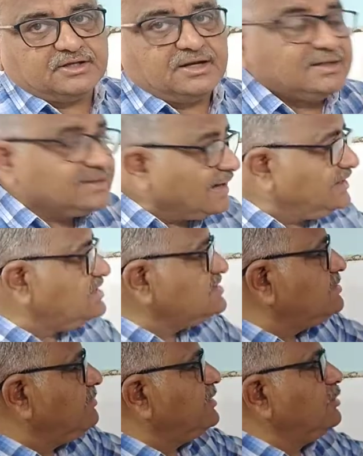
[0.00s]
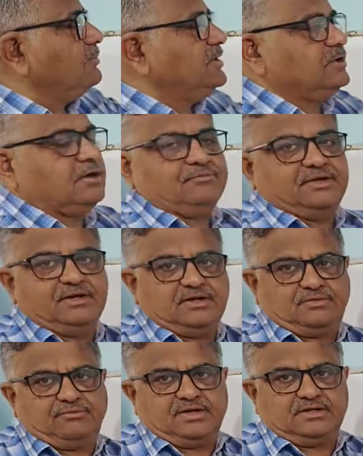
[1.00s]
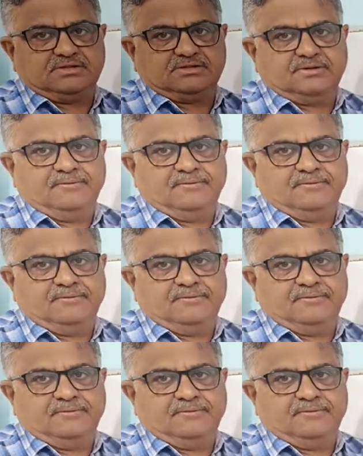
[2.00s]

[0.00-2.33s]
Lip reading: and that is the phenomenon of interference.